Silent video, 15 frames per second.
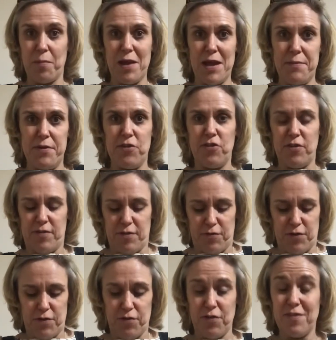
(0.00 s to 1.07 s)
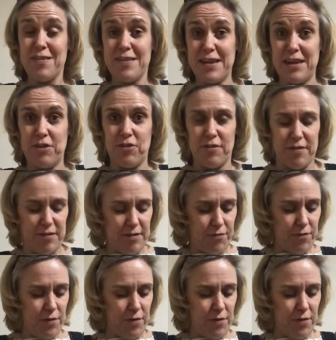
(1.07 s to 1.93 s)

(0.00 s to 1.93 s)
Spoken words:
images of different stages and different